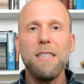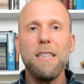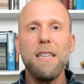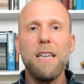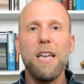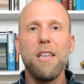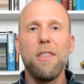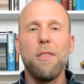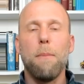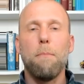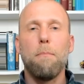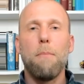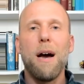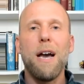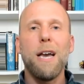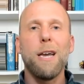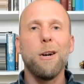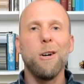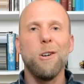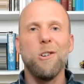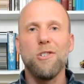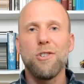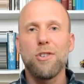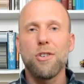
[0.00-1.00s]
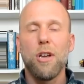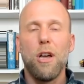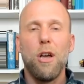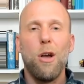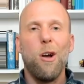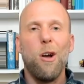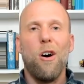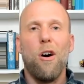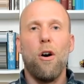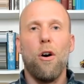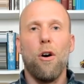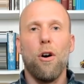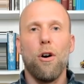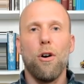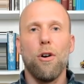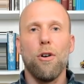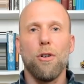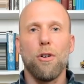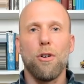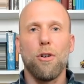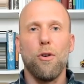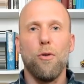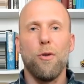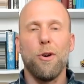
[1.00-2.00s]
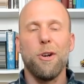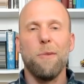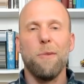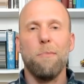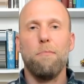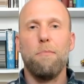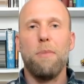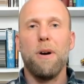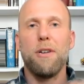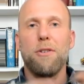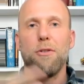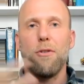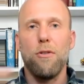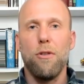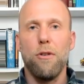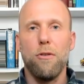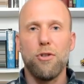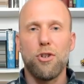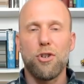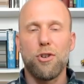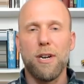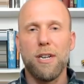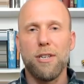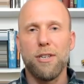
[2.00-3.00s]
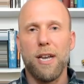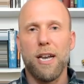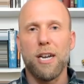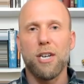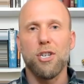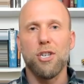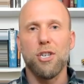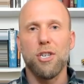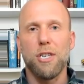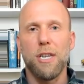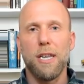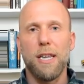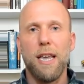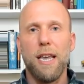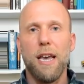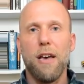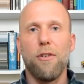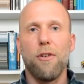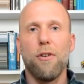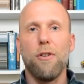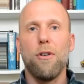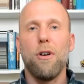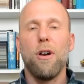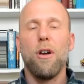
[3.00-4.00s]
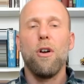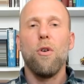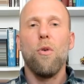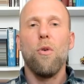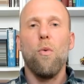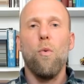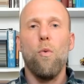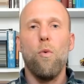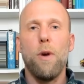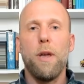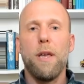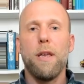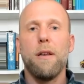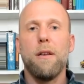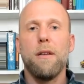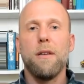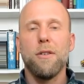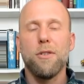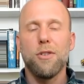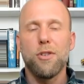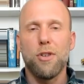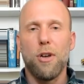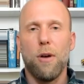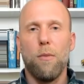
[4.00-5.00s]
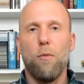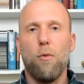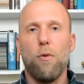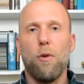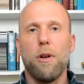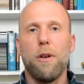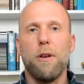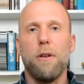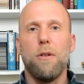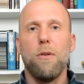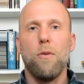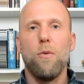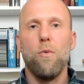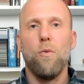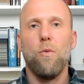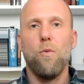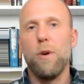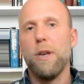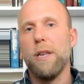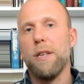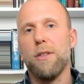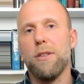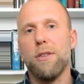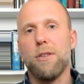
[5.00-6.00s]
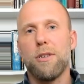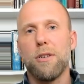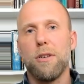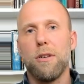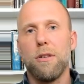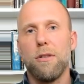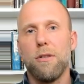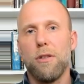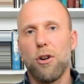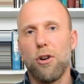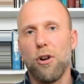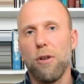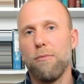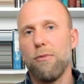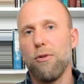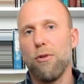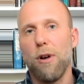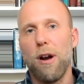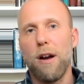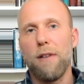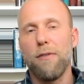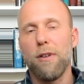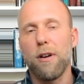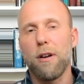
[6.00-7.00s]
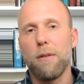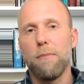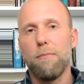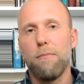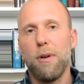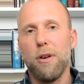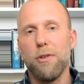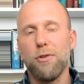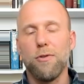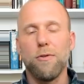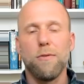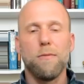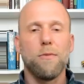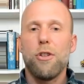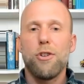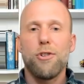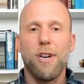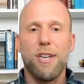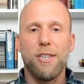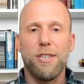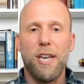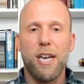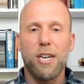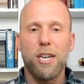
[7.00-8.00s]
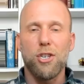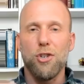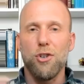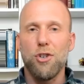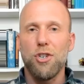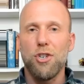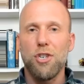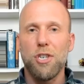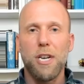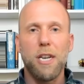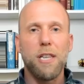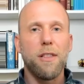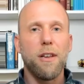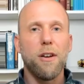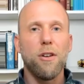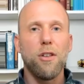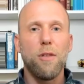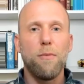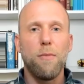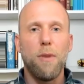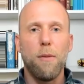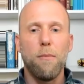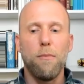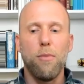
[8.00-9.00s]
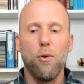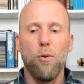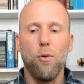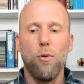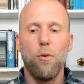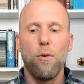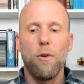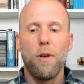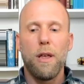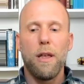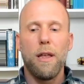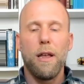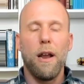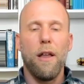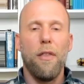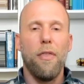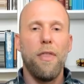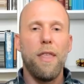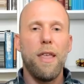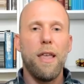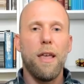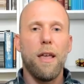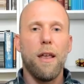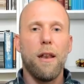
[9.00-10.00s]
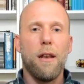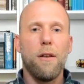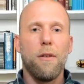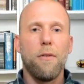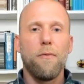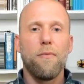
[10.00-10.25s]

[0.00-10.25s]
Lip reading: And the miners are going to bundle those transactions together when someone wins cryptographic puzzle. Transactions are sitting there in the mempool, and then